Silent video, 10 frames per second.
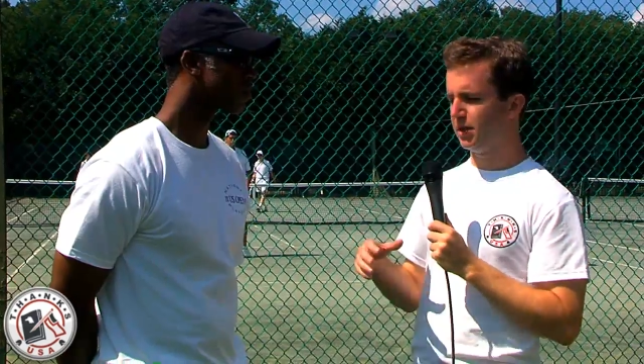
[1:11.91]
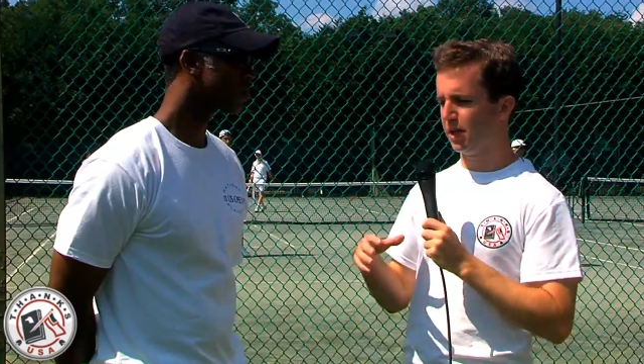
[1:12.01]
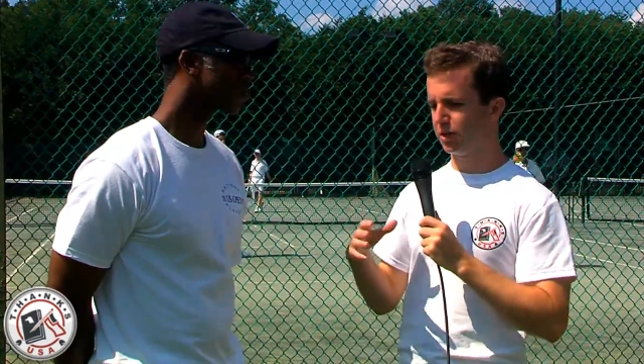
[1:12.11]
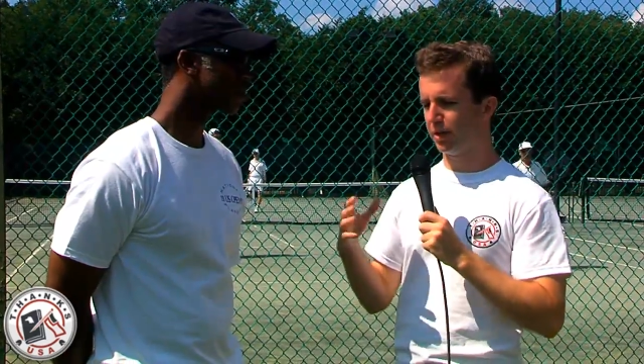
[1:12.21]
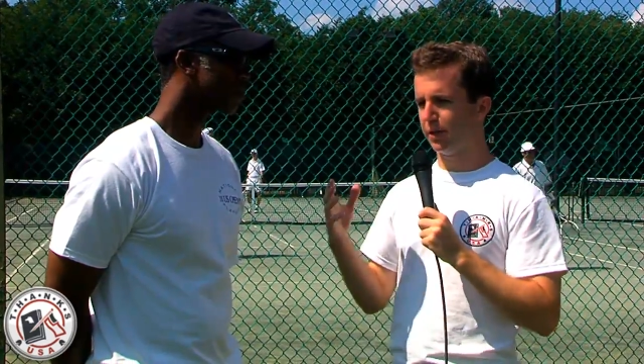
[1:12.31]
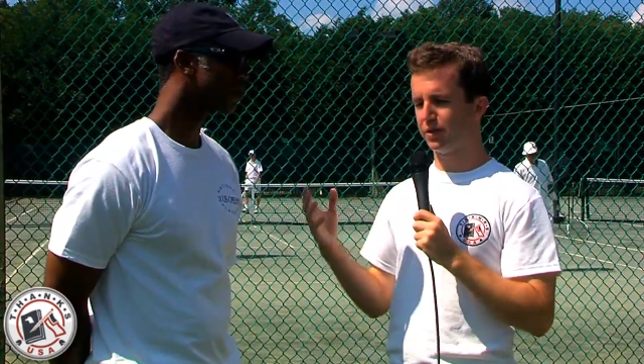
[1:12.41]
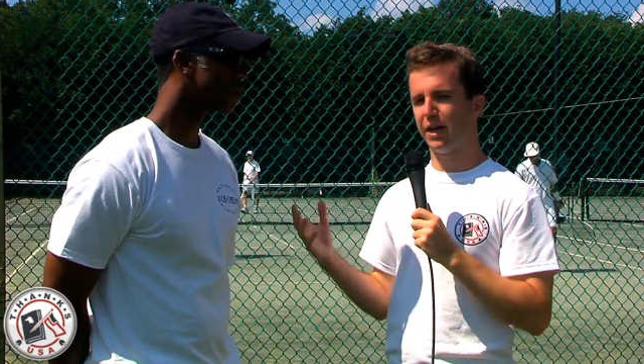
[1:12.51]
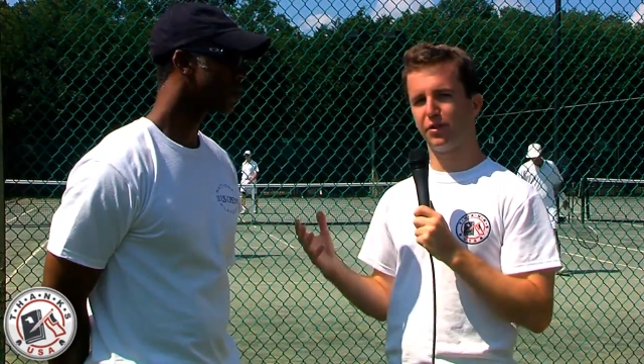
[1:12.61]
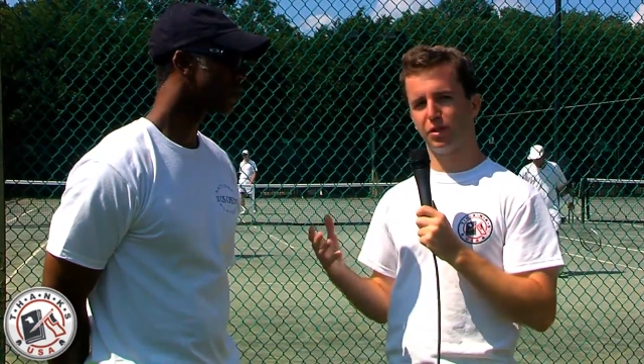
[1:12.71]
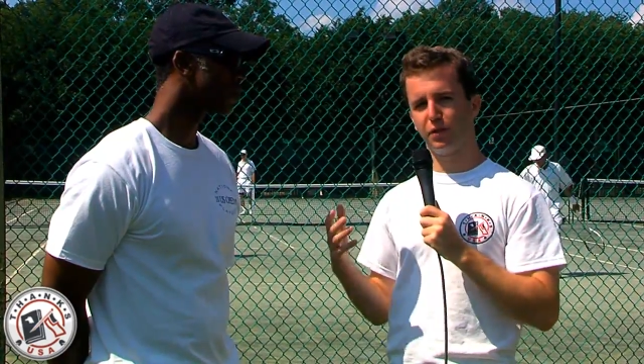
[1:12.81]
yesterday was
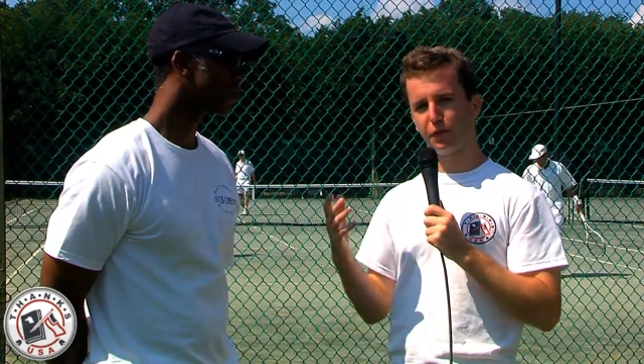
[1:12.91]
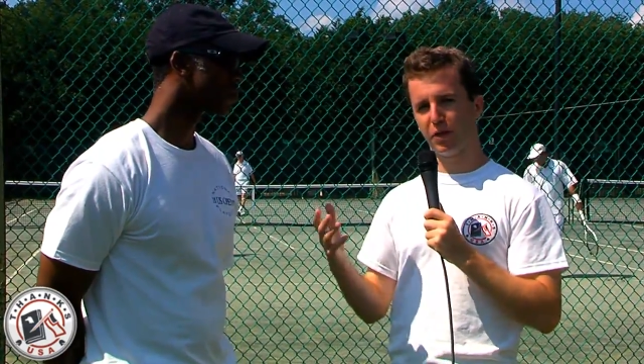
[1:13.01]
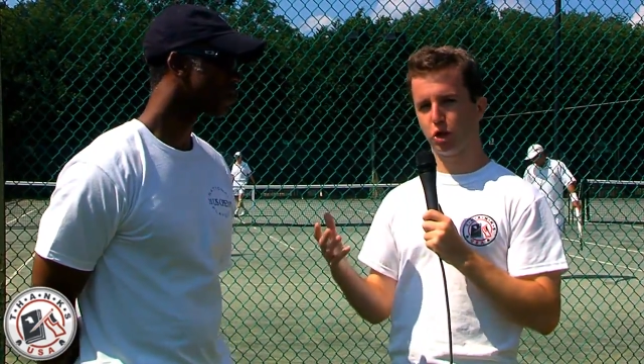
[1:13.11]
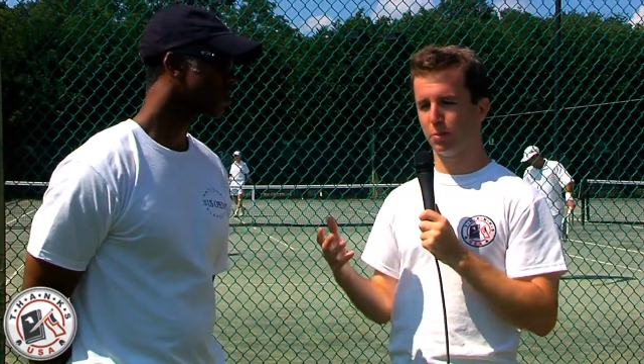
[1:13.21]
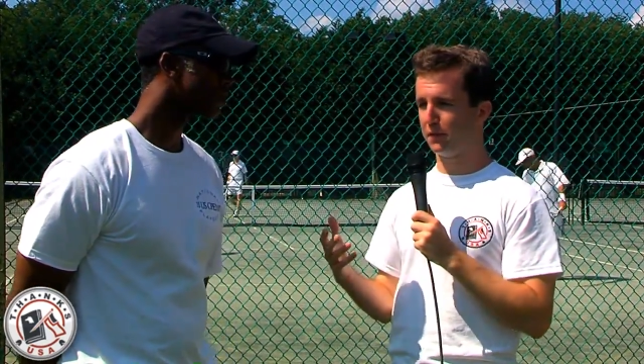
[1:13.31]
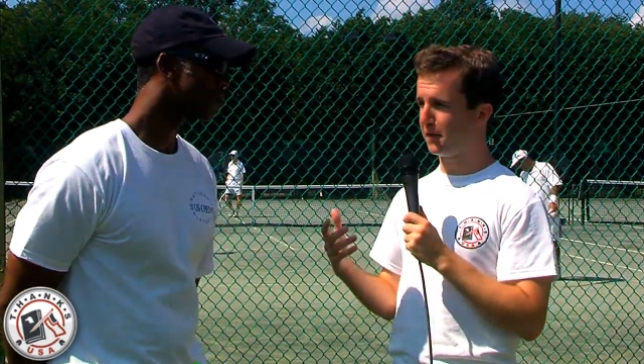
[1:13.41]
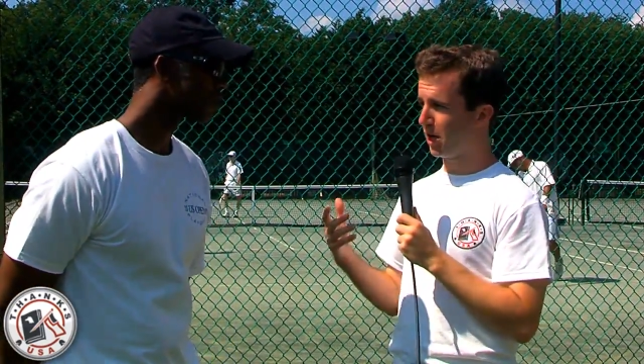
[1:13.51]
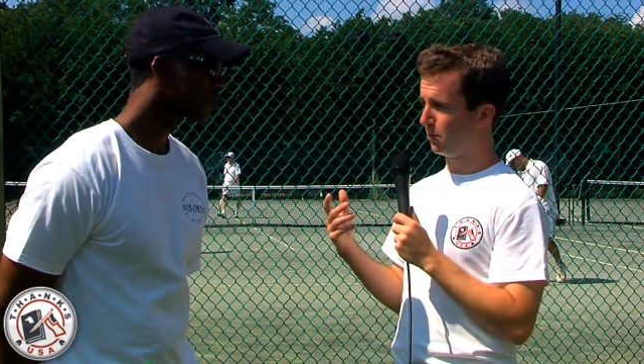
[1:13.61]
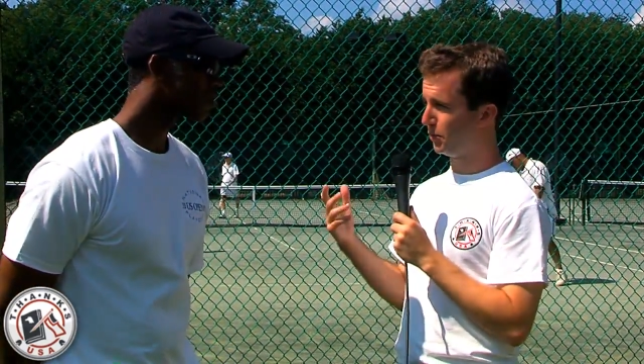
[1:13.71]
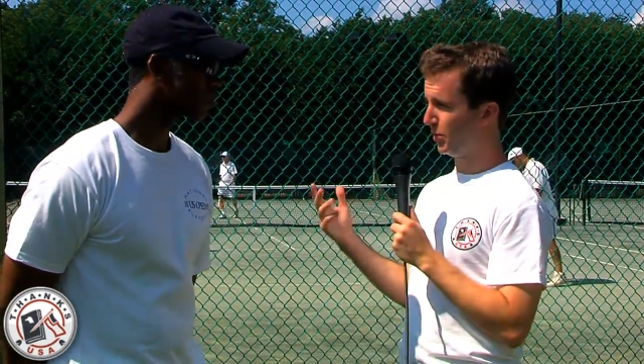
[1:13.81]
obviously the French Open
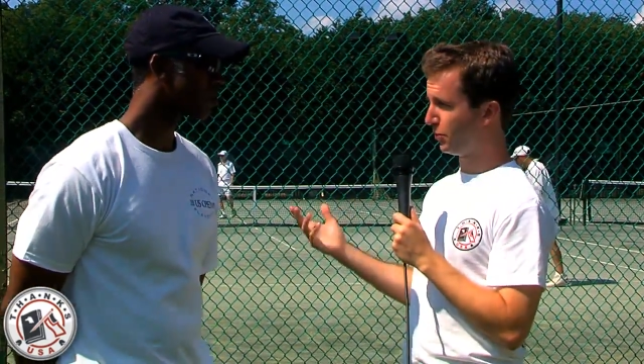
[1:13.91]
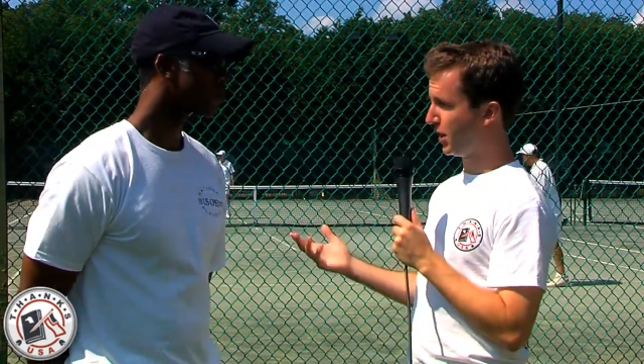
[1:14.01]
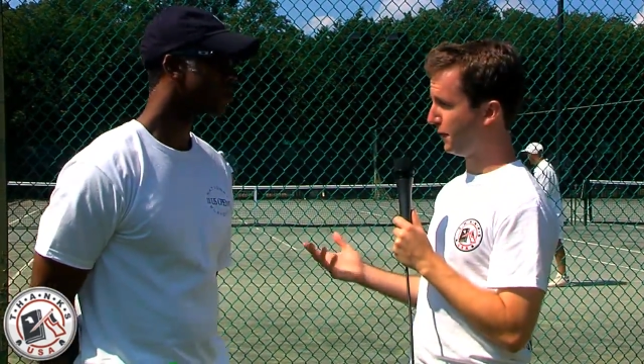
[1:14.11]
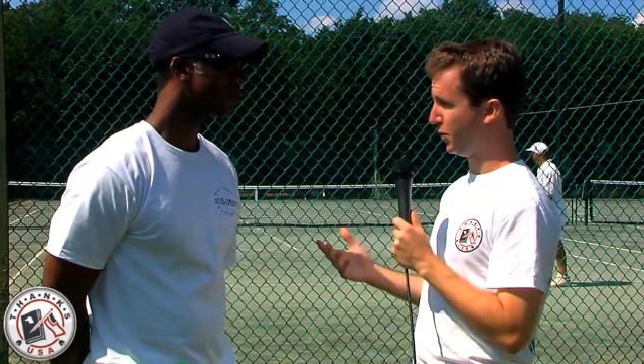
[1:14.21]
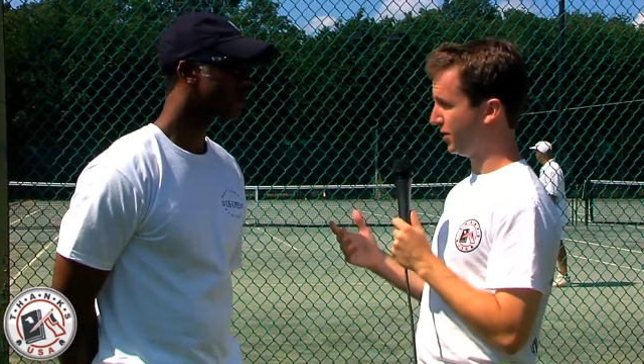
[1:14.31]
final between Rafael